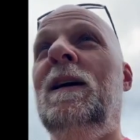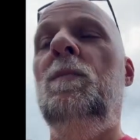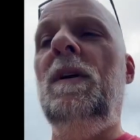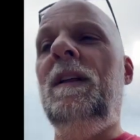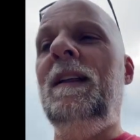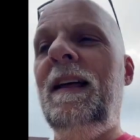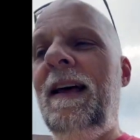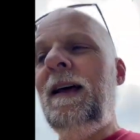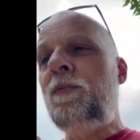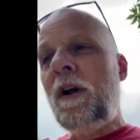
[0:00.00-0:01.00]
But
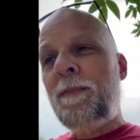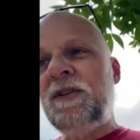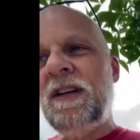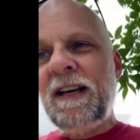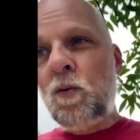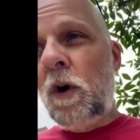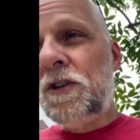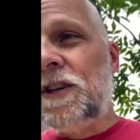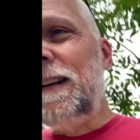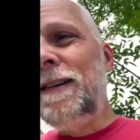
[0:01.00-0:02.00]
it brought up a side
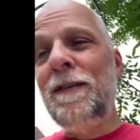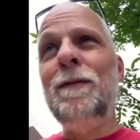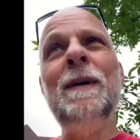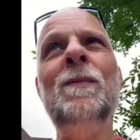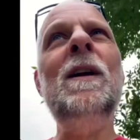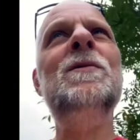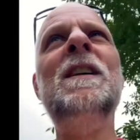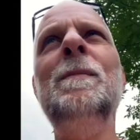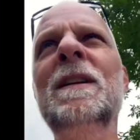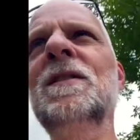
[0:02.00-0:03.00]
question for me when I was
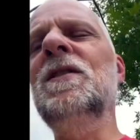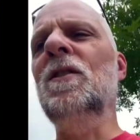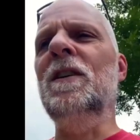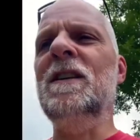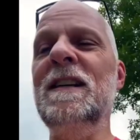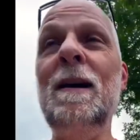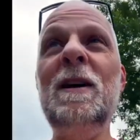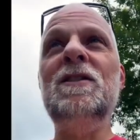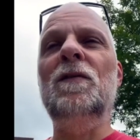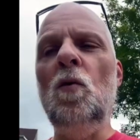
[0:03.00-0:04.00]
thinking about this earlier, because I got
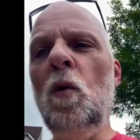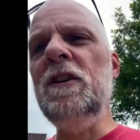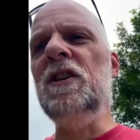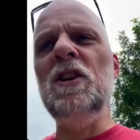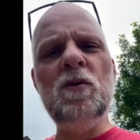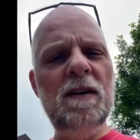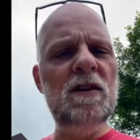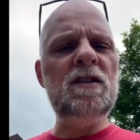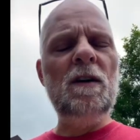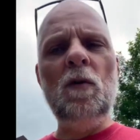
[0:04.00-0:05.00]
myself a wedgie. Can you give
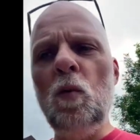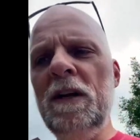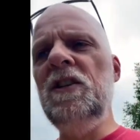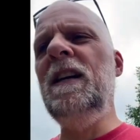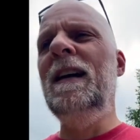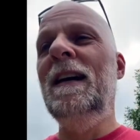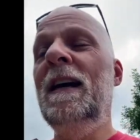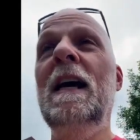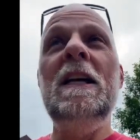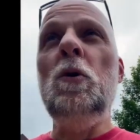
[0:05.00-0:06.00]
yourself a wedgie?
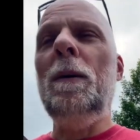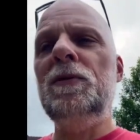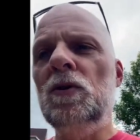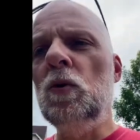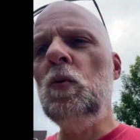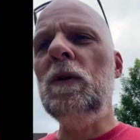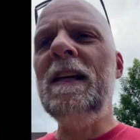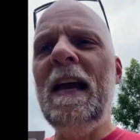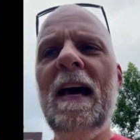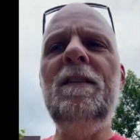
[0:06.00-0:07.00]
You absolutely
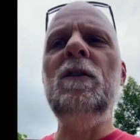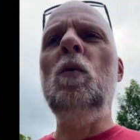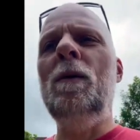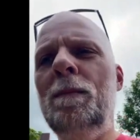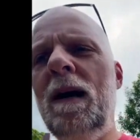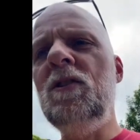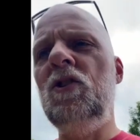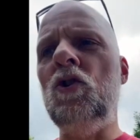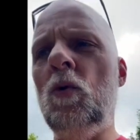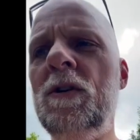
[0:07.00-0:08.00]
can if you want boxer
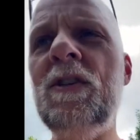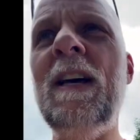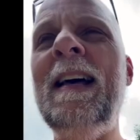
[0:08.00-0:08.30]
shorts.